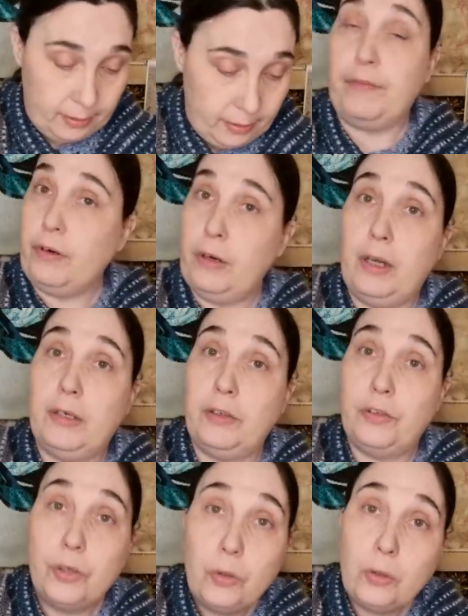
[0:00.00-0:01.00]
Forgotten
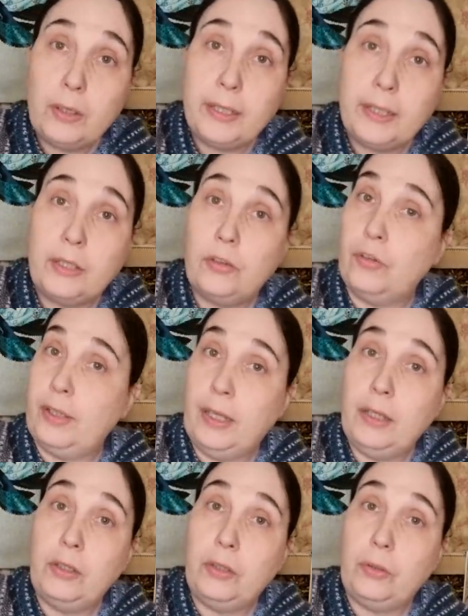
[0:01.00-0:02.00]
totally to
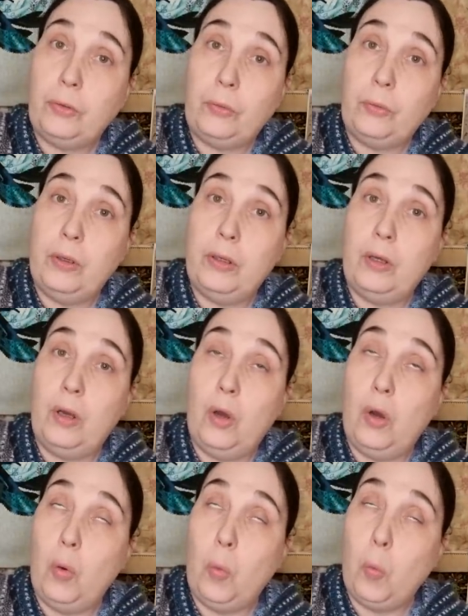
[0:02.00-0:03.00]
tell you
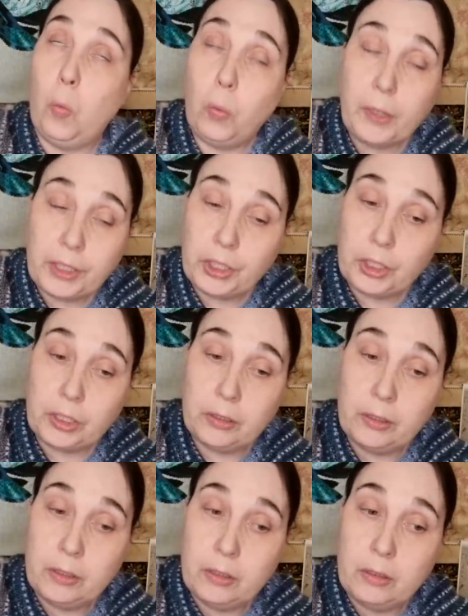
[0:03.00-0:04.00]
which
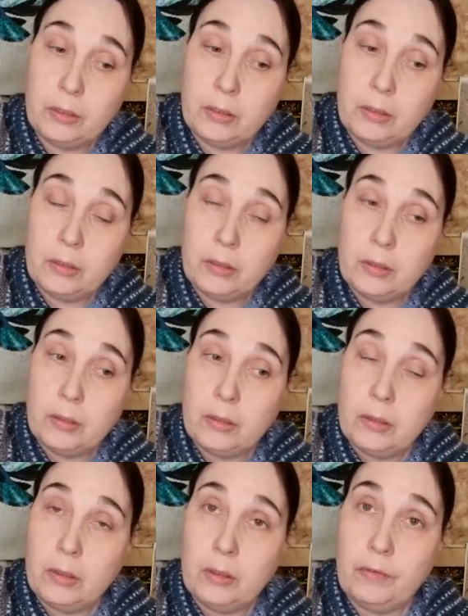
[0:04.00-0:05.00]

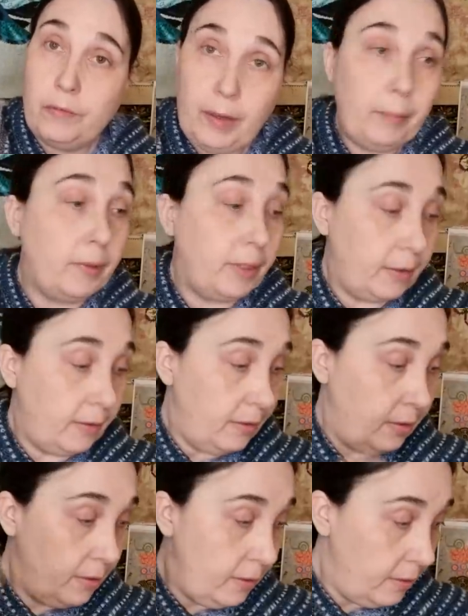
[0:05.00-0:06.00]
fabric
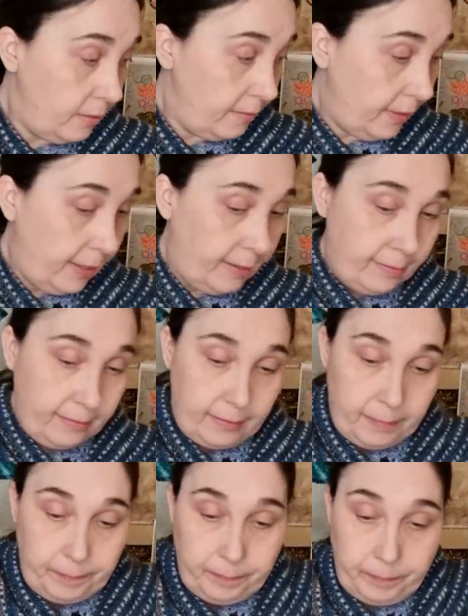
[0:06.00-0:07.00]
size